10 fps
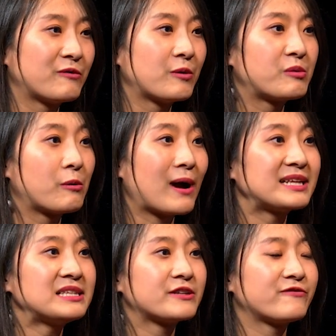for
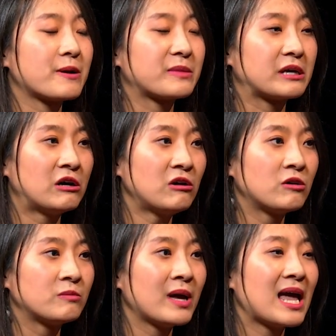providing the family
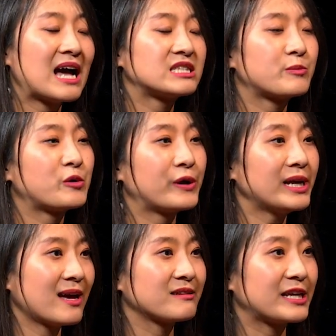home as a
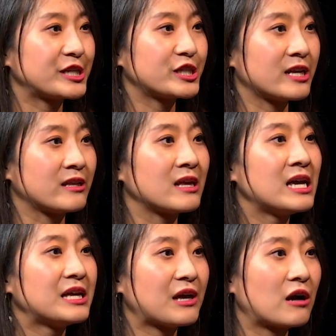precondition
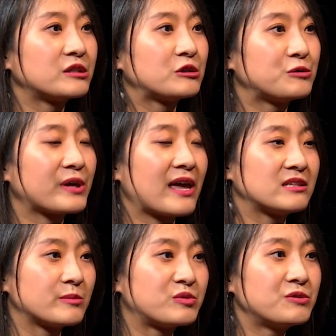in order to
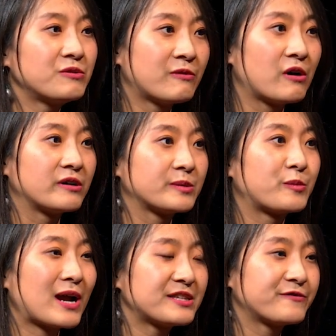gain the approval of the
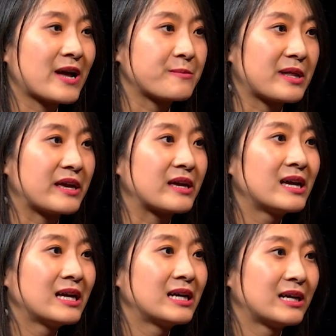bride's family
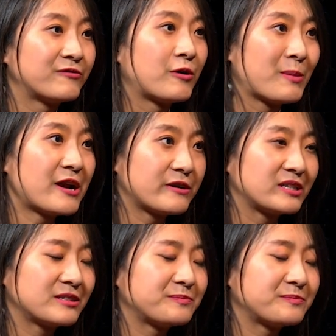for marriage.